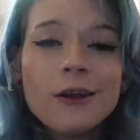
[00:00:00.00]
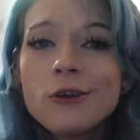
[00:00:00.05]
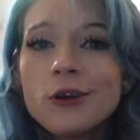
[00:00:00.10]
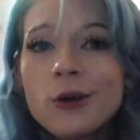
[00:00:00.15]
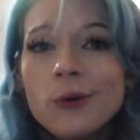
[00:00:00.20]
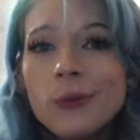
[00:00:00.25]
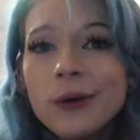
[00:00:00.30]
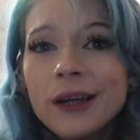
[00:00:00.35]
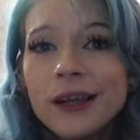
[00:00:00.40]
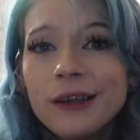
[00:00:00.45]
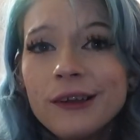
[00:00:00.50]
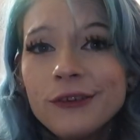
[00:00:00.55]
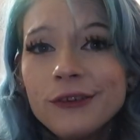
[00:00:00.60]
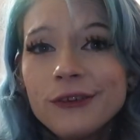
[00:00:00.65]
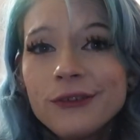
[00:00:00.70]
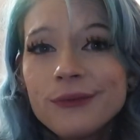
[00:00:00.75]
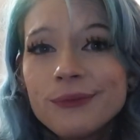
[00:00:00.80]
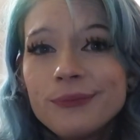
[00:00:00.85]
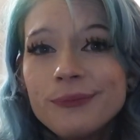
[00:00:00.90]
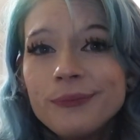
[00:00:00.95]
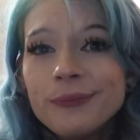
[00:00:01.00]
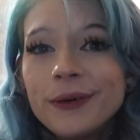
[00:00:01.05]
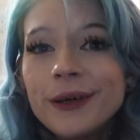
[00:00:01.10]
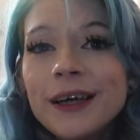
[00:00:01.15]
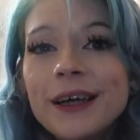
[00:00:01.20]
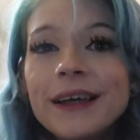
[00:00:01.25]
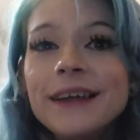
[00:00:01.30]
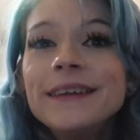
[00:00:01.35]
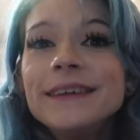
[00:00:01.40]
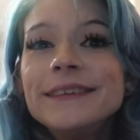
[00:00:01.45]
know what else,
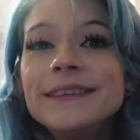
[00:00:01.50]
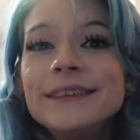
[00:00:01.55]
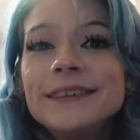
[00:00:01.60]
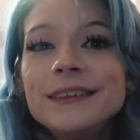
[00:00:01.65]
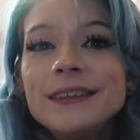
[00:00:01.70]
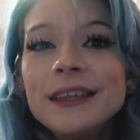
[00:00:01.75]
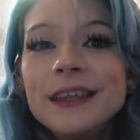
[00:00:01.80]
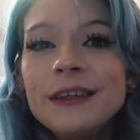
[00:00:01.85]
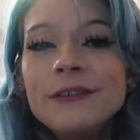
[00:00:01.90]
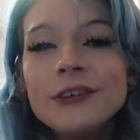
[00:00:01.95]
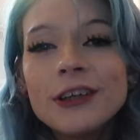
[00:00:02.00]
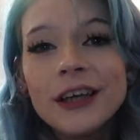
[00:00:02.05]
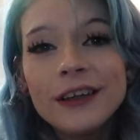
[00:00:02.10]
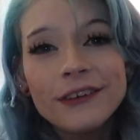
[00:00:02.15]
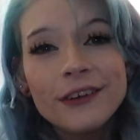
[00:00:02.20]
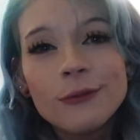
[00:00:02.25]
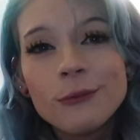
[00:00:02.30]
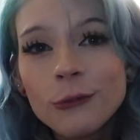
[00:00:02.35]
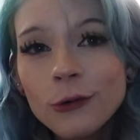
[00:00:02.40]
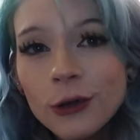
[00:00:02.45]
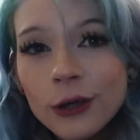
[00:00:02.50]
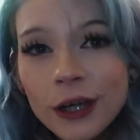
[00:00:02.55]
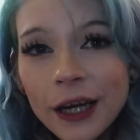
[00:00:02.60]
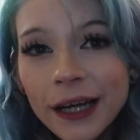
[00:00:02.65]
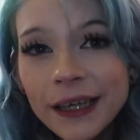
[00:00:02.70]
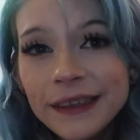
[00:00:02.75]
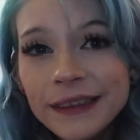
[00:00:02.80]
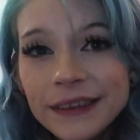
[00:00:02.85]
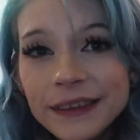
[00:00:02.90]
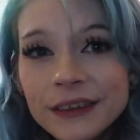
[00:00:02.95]
but if you guys have more
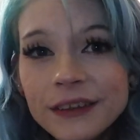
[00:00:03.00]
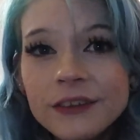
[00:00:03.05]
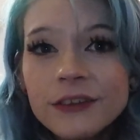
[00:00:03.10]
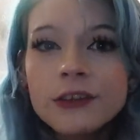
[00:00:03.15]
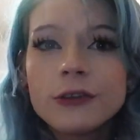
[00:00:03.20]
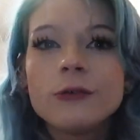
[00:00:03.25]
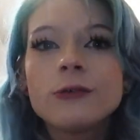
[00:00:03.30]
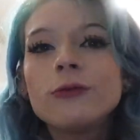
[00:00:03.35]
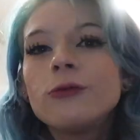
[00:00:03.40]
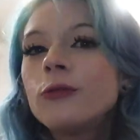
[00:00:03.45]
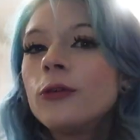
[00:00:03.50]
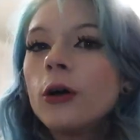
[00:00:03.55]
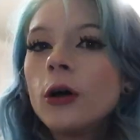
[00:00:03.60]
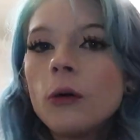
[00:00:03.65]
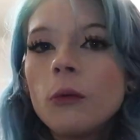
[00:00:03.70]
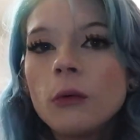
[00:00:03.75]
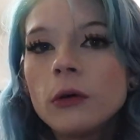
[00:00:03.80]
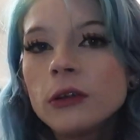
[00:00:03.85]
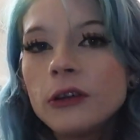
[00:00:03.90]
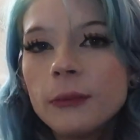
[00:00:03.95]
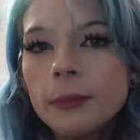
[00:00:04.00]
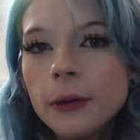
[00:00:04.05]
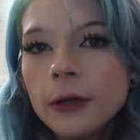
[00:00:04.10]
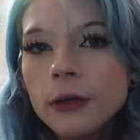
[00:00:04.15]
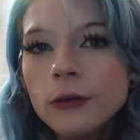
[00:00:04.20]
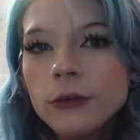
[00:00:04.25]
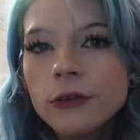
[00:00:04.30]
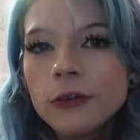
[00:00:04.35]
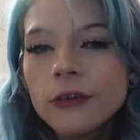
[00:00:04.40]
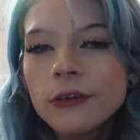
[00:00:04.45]
ideas of what to
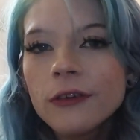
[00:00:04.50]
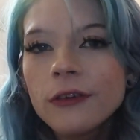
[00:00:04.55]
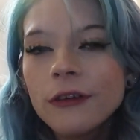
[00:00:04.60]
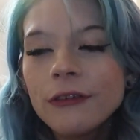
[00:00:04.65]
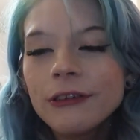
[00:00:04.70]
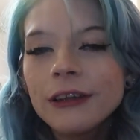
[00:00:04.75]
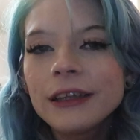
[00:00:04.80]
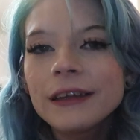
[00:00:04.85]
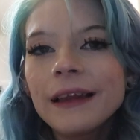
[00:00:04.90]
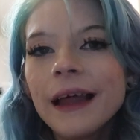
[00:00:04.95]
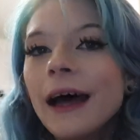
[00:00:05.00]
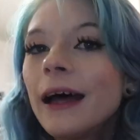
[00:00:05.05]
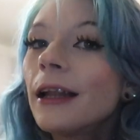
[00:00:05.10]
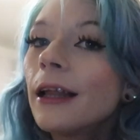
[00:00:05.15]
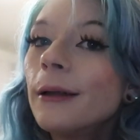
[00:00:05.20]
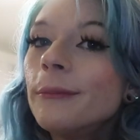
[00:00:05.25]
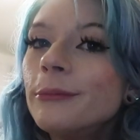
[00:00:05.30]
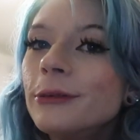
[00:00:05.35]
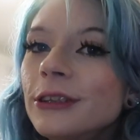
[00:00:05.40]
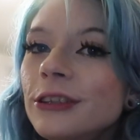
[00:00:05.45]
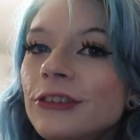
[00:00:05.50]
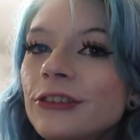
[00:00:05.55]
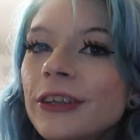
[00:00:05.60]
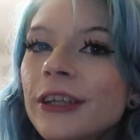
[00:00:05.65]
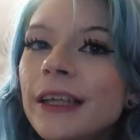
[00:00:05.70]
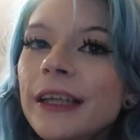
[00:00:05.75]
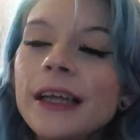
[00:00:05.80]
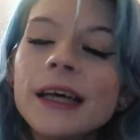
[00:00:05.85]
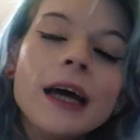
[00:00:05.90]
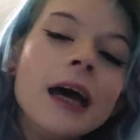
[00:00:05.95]
post and stuff like that, I
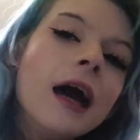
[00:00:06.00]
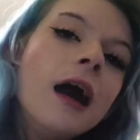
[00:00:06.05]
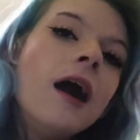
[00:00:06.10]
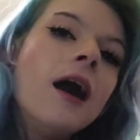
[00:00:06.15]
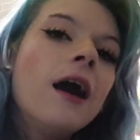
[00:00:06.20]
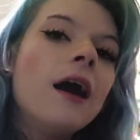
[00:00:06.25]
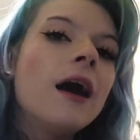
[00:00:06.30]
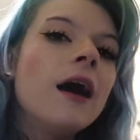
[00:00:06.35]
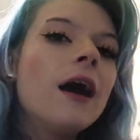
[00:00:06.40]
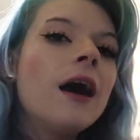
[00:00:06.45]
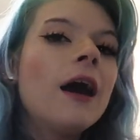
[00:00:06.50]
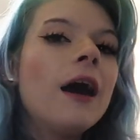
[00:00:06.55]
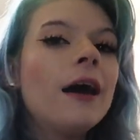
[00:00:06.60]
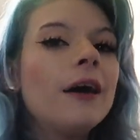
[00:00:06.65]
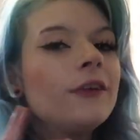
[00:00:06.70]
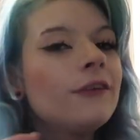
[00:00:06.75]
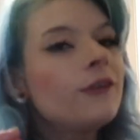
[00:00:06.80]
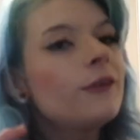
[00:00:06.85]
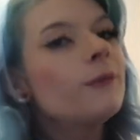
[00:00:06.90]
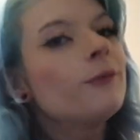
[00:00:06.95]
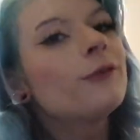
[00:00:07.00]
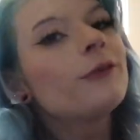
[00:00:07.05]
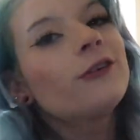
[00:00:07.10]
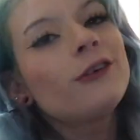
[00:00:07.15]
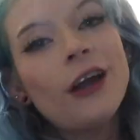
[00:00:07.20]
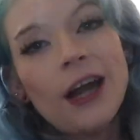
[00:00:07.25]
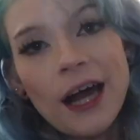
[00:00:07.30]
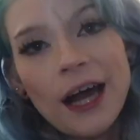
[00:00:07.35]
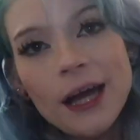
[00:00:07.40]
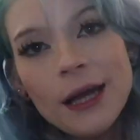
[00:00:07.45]
appreciate it.
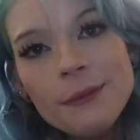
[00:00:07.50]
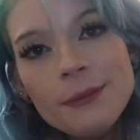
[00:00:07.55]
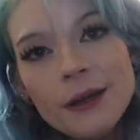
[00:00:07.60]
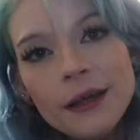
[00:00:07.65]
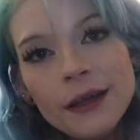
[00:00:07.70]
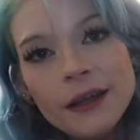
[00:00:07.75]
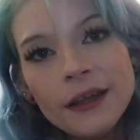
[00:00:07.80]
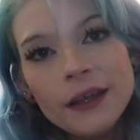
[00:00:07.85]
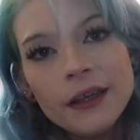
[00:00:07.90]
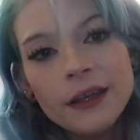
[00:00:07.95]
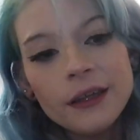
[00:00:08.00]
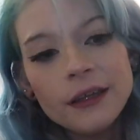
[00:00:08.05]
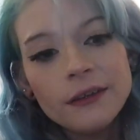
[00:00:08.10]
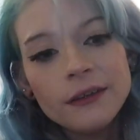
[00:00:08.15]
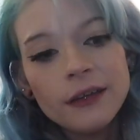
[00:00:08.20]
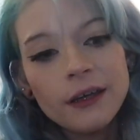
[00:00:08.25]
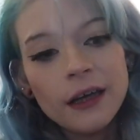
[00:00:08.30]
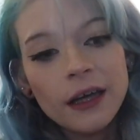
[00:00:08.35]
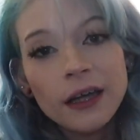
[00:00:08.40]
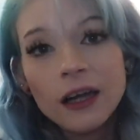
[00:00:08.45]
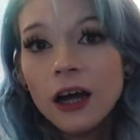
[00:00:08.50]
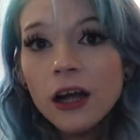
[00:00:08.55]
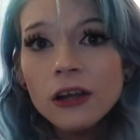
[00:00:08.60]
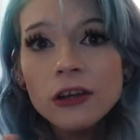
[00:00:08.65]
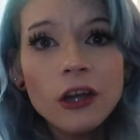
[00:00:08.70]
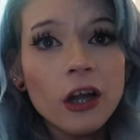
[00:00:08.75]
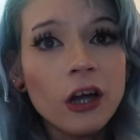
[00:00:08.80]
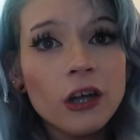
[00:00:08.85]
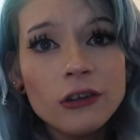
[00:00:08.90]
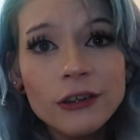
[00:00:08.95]
Subscribe, and I got a
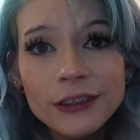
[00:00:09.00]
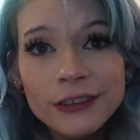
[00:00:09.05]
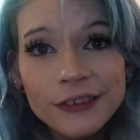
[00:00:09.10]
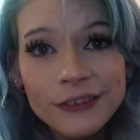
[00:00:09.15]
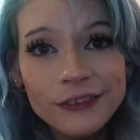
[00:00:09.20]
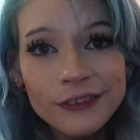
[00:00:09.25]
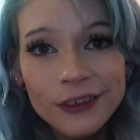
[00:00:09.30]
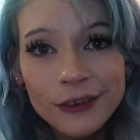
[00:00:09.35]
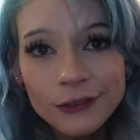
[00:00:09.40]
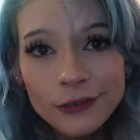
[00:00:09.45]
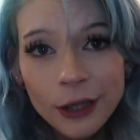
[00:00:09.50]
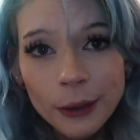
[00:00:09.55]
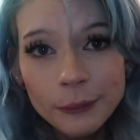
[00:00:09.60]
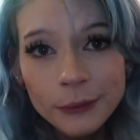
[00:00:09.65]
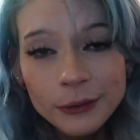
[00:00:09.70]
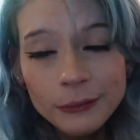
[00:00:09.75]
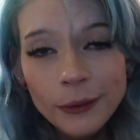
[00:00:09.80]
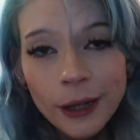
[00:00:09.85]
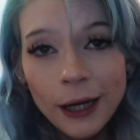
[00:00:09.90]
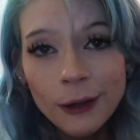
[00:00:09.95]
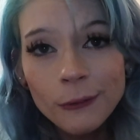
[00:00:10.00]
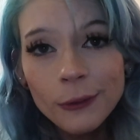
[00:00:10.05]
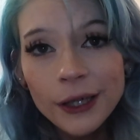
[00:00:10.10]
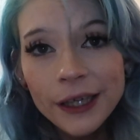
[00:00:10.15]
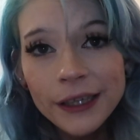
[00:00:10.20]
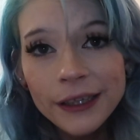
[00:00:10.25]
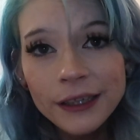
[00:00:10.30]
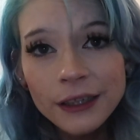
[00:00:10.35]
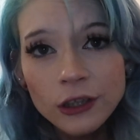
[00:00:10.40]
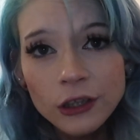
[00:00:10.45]
lot of crazy stuff coming my
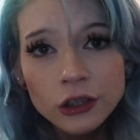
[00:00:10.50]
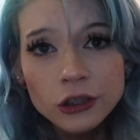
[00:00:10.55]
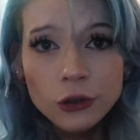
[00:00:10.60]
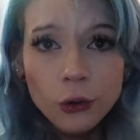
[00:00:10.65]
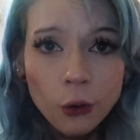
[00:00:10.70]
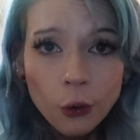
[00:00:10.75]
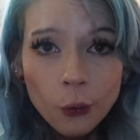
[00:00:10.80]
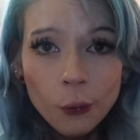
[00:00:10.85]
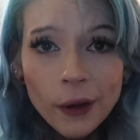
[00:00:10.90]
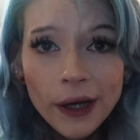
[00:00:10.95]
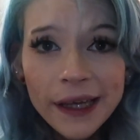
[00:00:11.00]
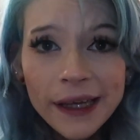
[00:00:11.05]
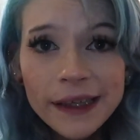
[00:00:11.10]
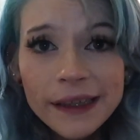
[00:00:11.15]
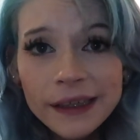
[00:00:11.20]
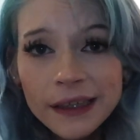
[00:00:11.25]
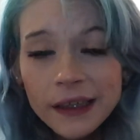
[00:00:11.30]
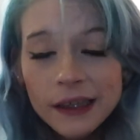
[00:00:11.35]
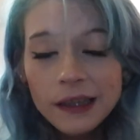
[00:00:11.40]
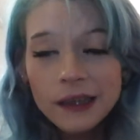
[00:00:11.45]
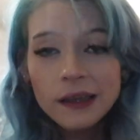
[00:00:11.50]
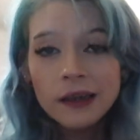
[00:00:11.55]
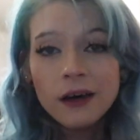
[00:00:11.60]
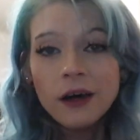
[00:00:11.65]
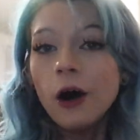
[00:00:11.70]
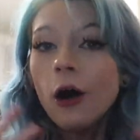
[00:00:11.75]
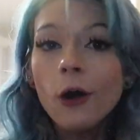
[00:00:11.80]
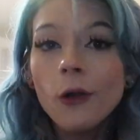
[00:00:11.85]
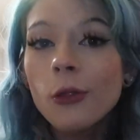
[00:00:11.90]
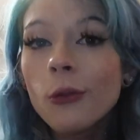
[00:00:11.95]
way, or your way,
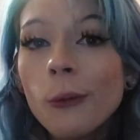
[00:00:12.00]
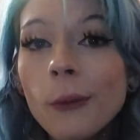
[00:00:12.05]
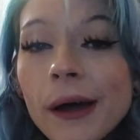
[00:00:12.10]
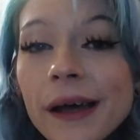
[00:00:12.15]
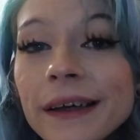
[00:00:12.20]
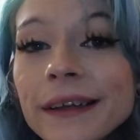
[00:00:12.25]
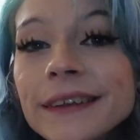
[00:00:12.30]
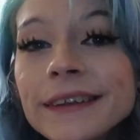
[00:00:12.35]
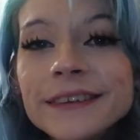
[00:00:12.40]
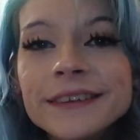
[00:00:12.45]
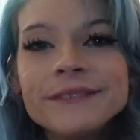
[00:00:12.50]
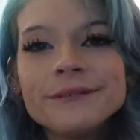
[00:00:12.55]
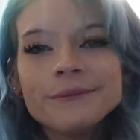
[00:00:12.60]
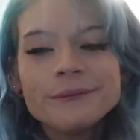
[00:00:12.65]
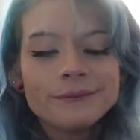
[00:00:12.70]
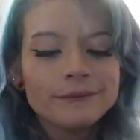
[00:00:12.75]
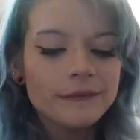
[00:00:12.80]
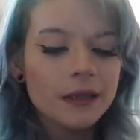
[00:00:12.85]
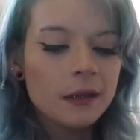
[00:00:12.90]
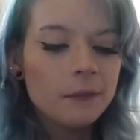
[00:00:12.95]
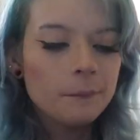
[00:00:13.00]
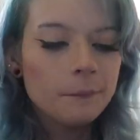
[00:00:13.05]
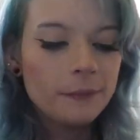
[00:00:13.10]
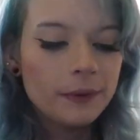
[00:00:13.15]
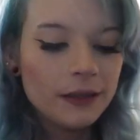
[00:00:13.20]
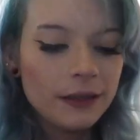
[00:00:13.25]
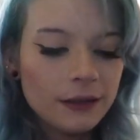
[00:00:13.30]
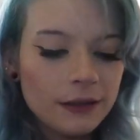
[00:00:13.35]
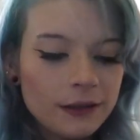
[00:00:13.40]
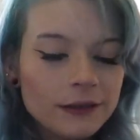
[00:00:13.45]
all the way.
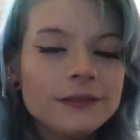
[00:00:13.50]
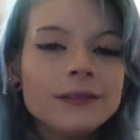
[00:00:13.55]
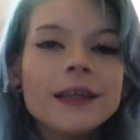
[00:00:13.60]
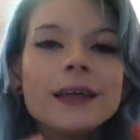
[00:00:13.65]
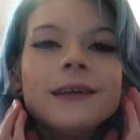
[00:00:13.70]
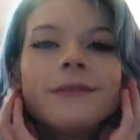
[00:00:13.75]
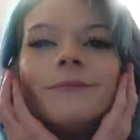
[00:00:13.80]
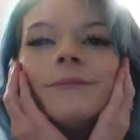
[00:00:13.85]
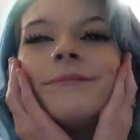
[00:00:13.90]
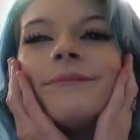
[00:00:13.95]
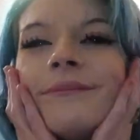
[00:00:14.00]
But yeah,